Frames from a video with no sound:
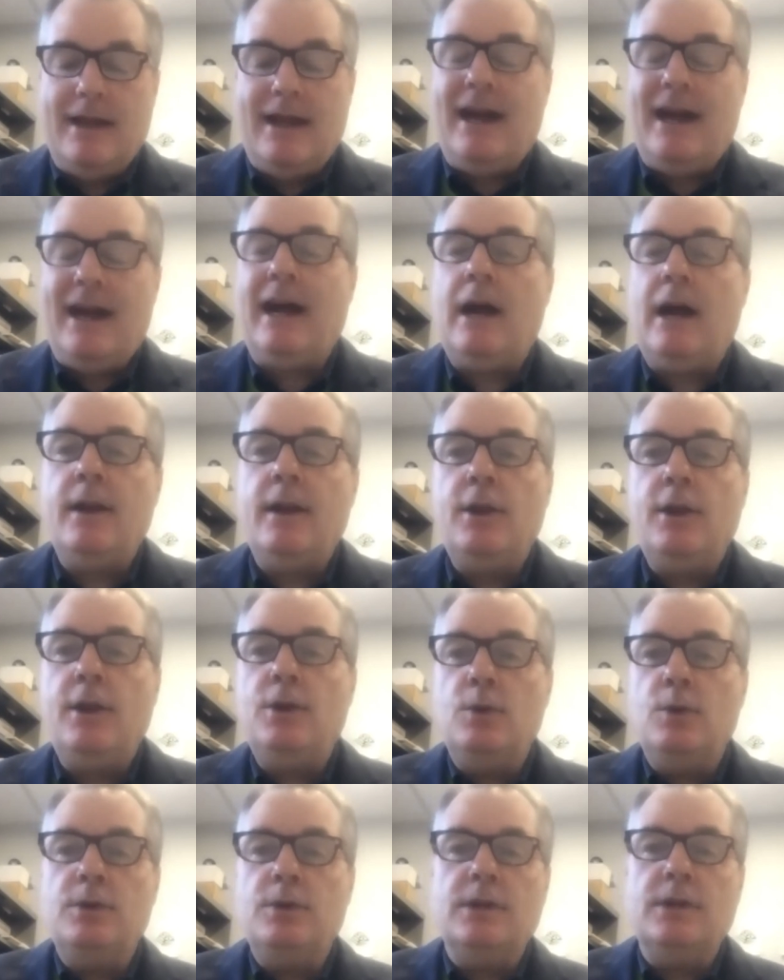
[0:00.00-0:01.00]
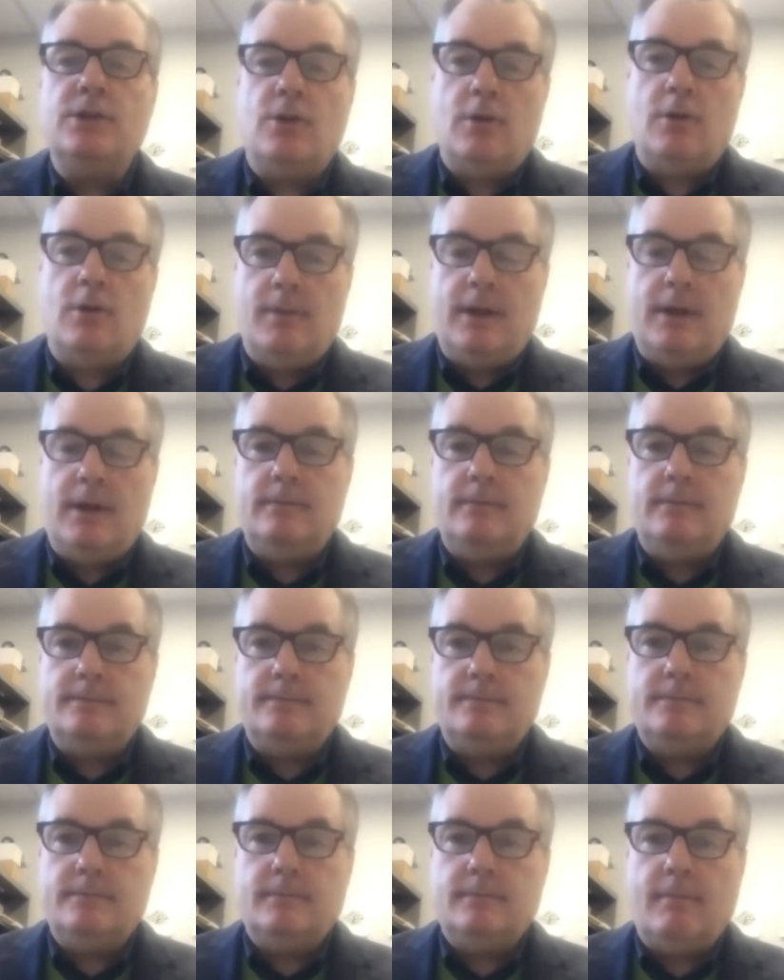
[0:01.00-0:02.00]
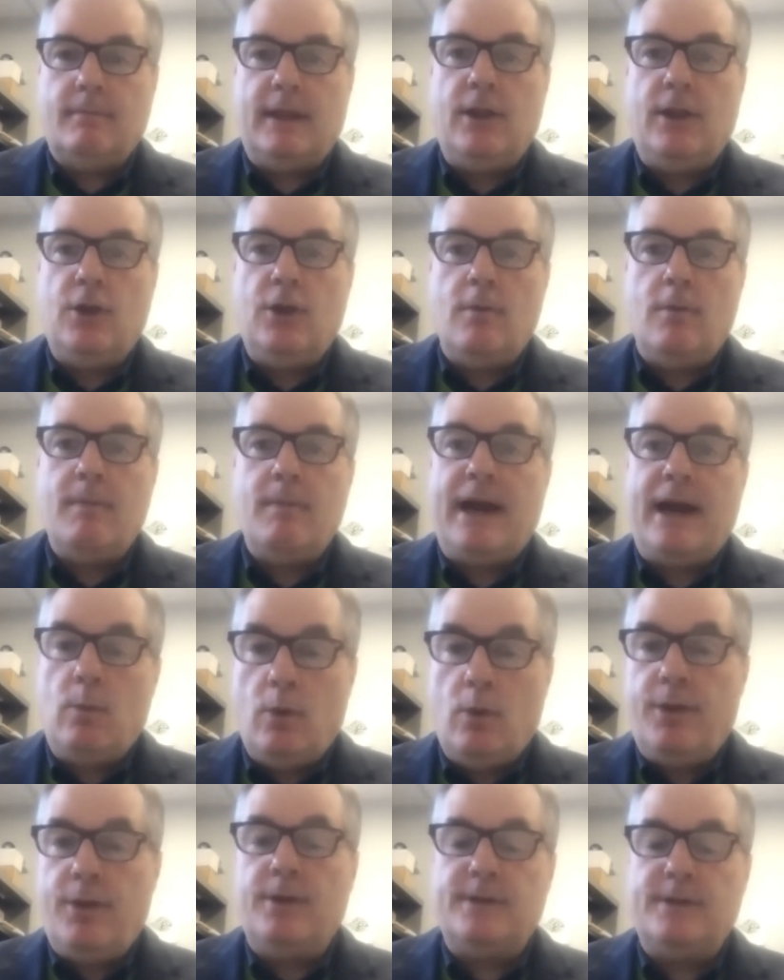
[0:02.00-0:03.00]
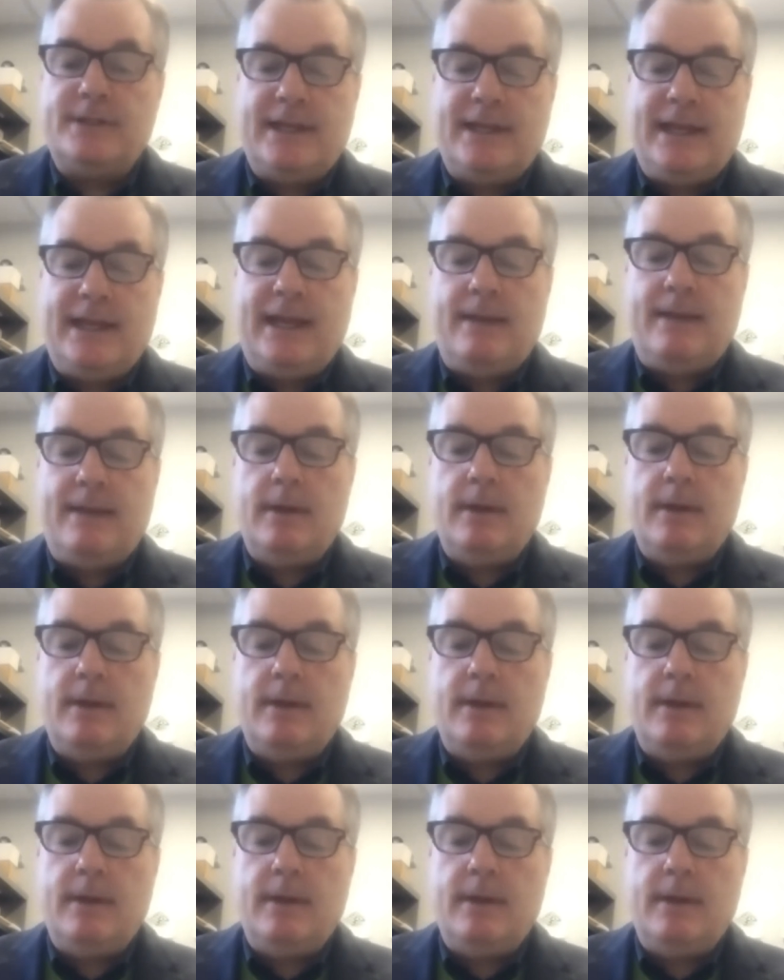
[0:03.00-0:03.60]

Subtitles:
How do you determine, in your mind with your team,